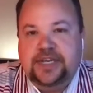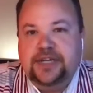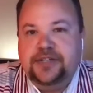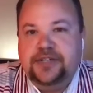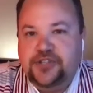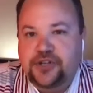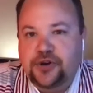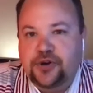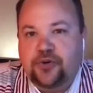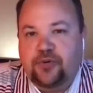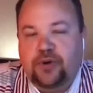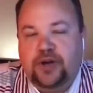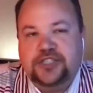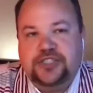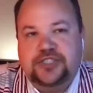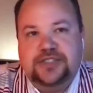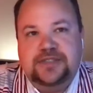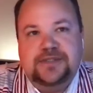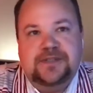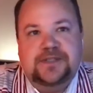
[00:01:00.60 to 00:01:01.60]
get to your
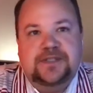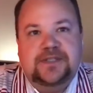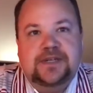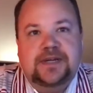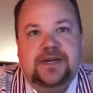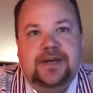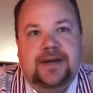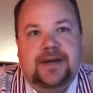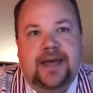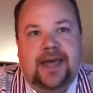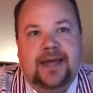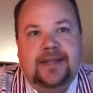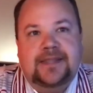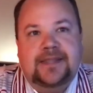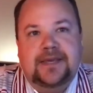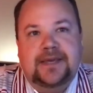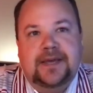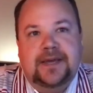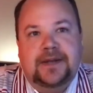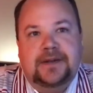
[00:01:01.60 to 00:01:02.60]
questions at
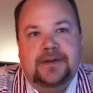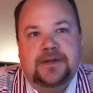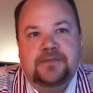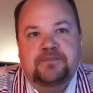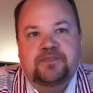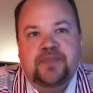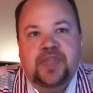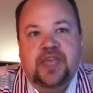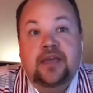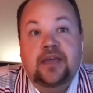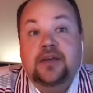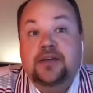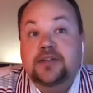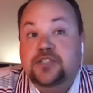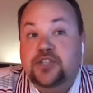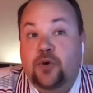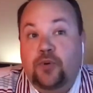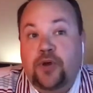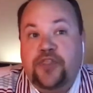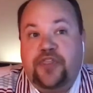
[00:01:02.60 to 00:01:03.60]
the end.
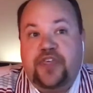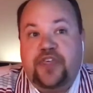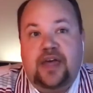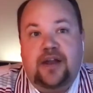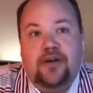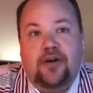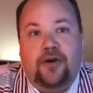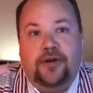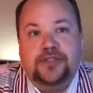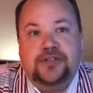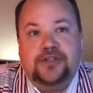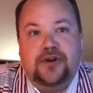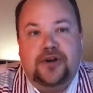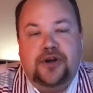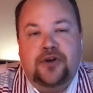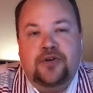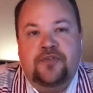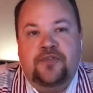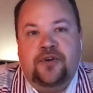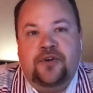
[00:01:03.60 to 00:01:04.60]
So with that, I'll turn it
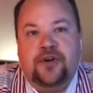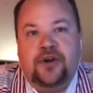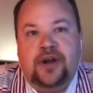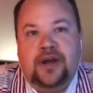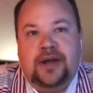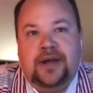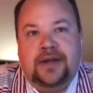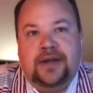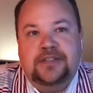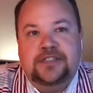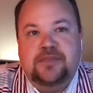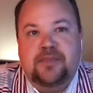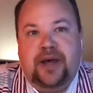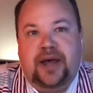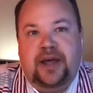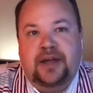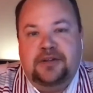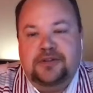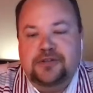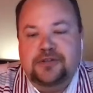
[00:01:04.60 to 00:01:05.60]
over to
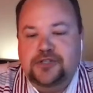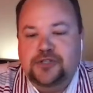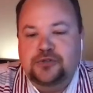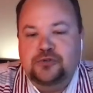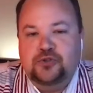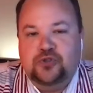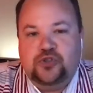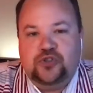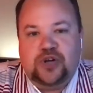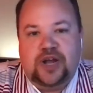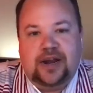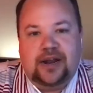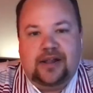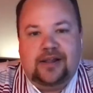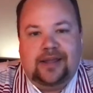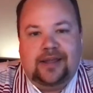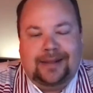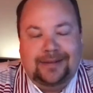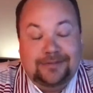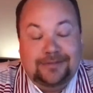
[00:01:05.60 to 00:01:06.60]
my two
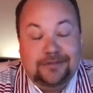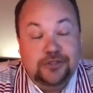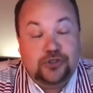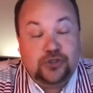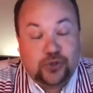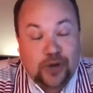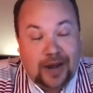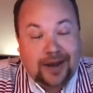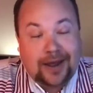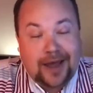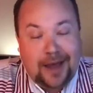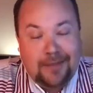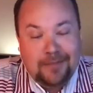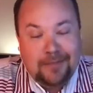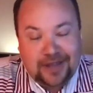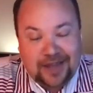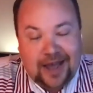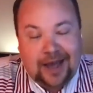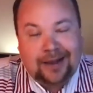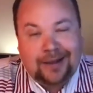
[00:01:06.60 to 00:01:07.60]
StratCom
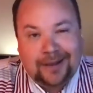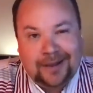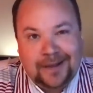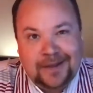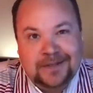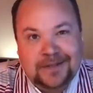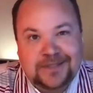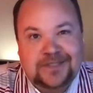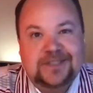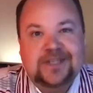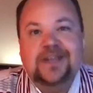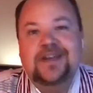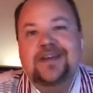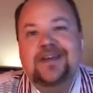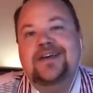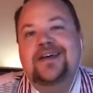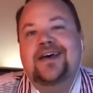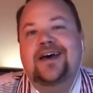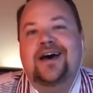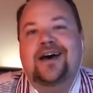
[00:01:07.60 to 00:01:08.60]
colleagues,
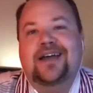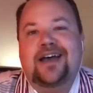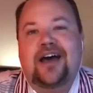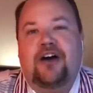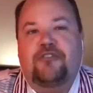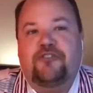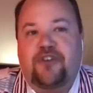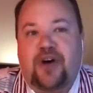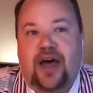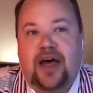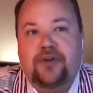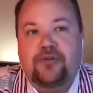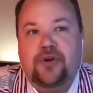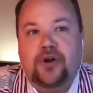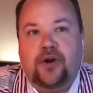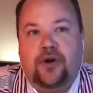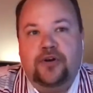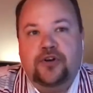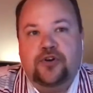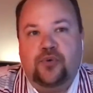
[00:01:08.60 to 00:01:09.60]
Kyle Fondren,
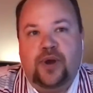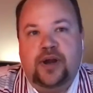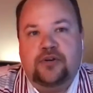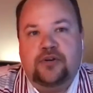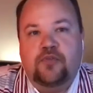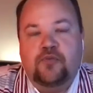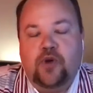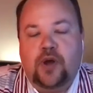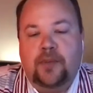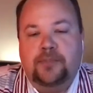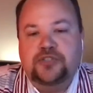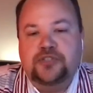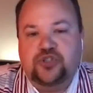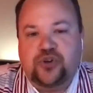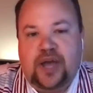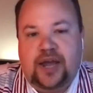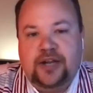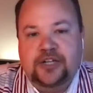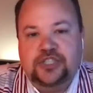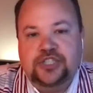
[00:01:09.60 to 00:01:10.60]
our Director of Web
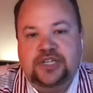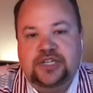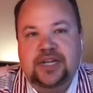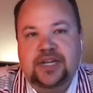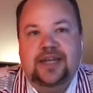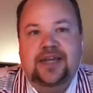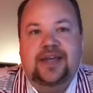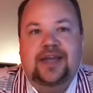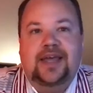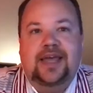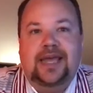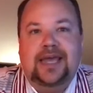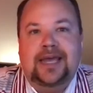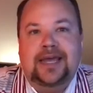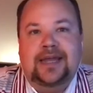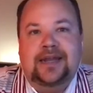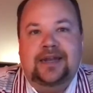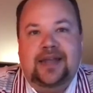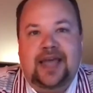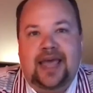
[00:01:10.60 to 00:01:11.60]
Strategy,
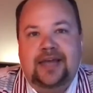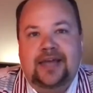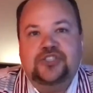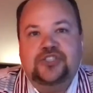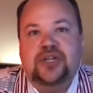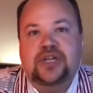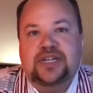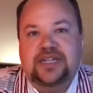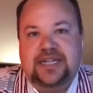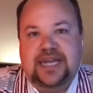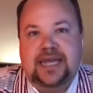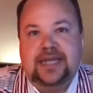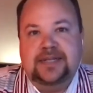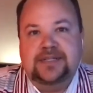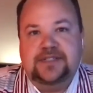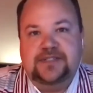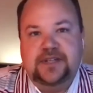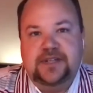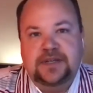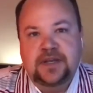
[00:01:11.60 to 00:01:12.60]
and Ashley
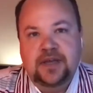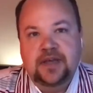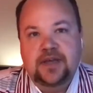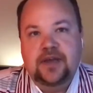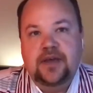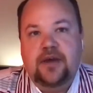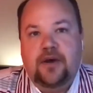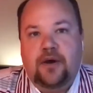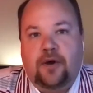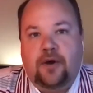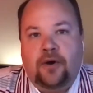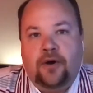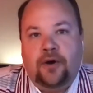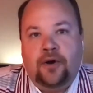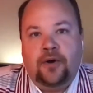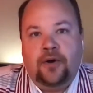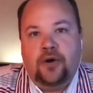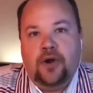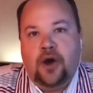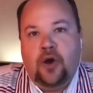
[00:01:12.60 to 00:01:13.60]
Dancy,
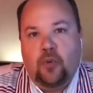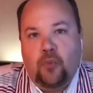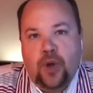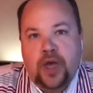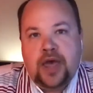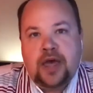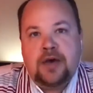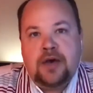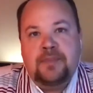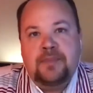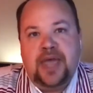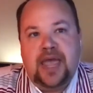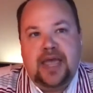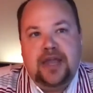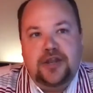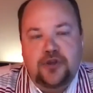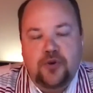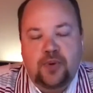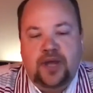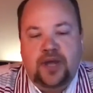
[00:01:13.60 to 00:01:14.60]
our Web
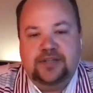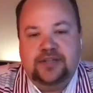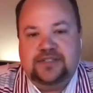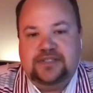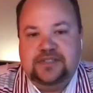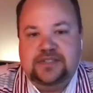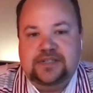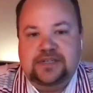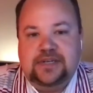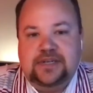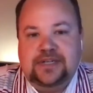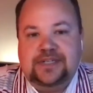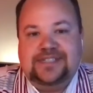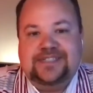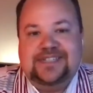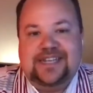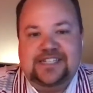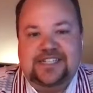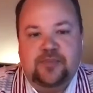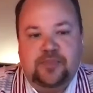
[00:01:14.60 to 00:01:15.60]
and UX
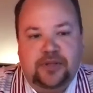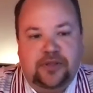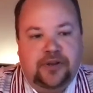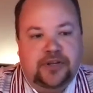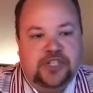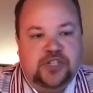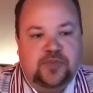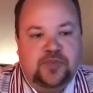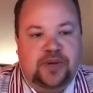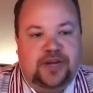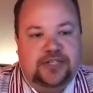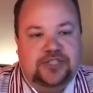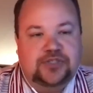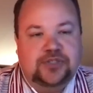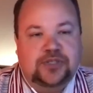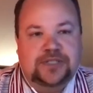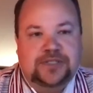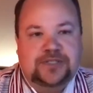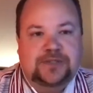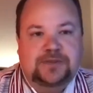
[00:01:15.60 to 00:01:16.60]
Accessibility
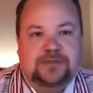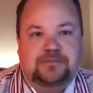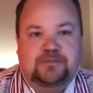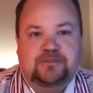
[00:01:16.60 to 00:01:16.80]
Specialist.